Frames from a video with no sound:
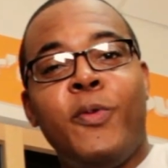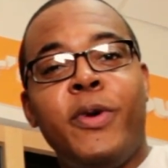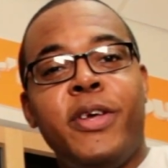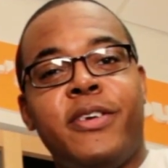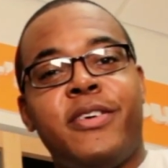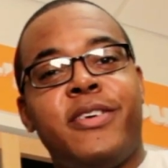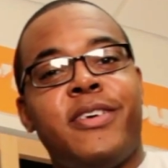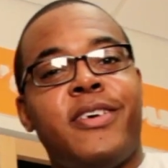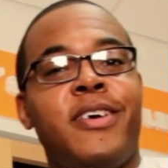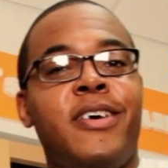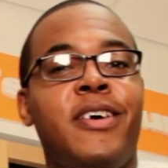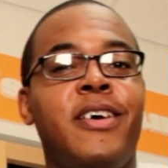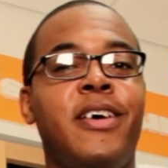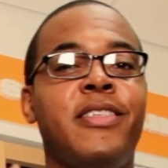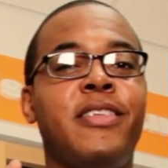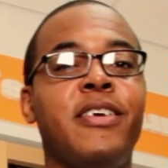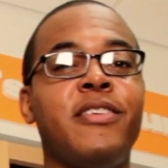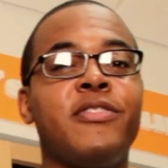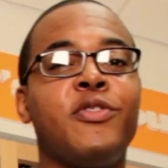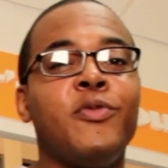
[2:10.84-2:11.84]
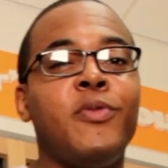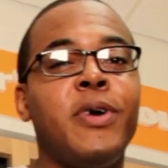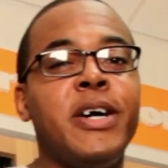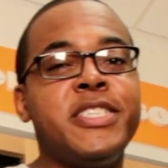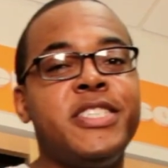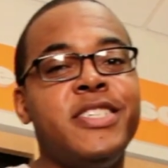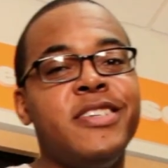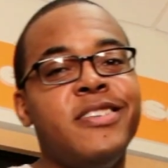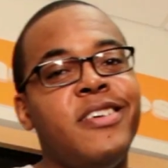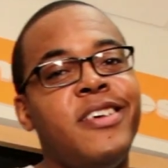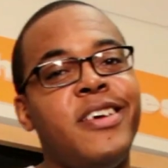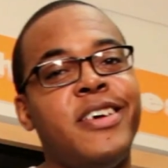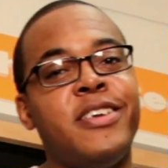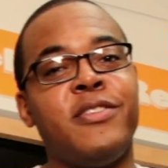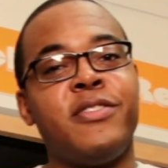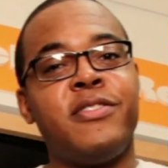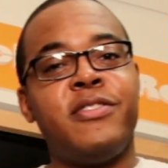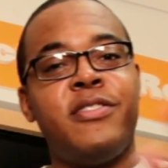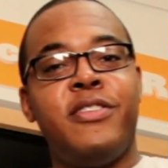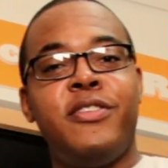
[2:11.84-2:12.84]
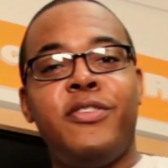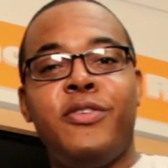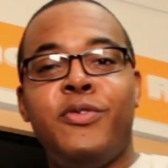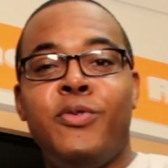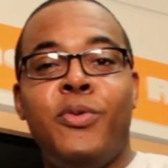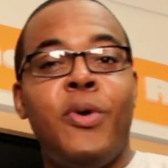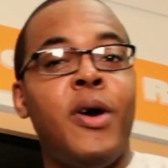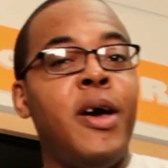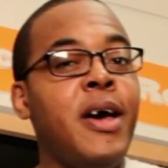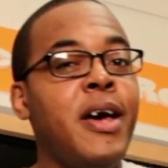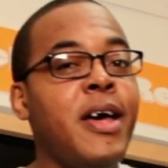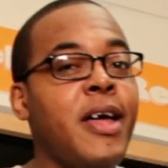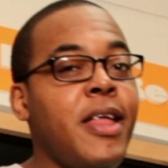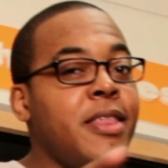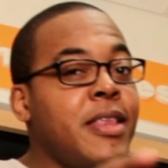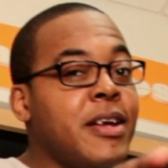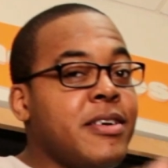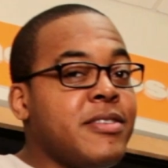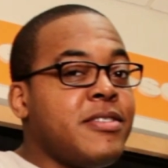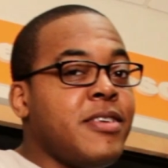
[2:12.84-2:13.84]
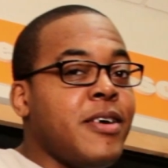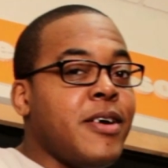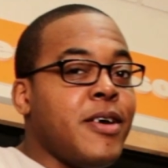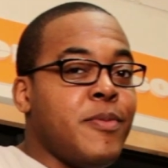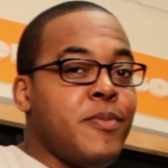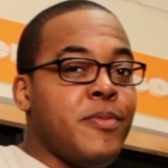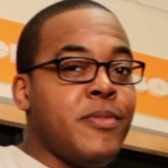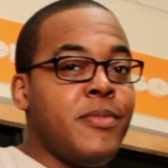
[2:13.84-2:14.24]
week. Thanks for watching, and I'll see you next time.